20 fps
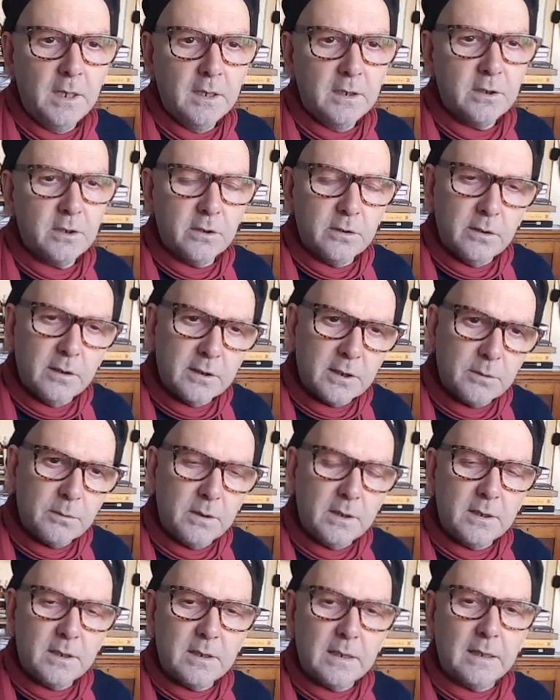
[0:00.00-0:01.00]
So that's
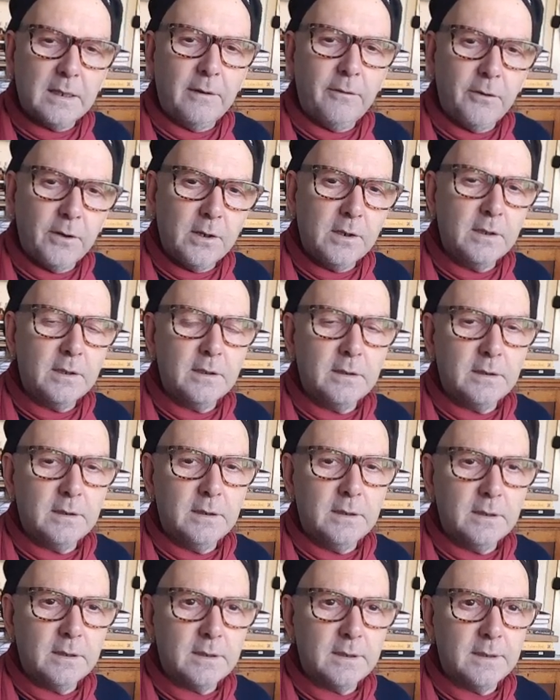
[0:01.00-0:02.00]
why it's significant that
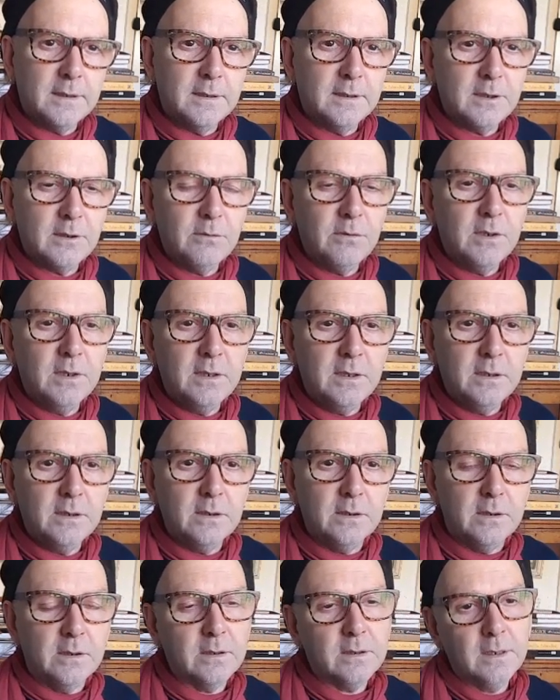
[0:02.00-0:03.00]
these things are in the
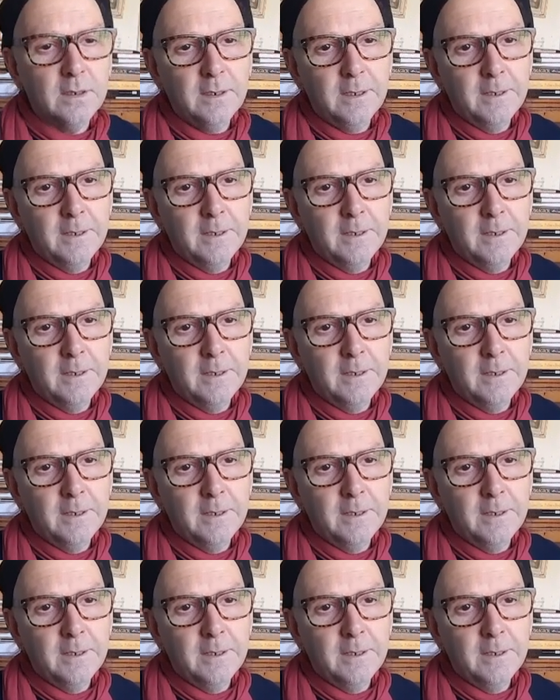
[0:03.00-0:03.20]
earth.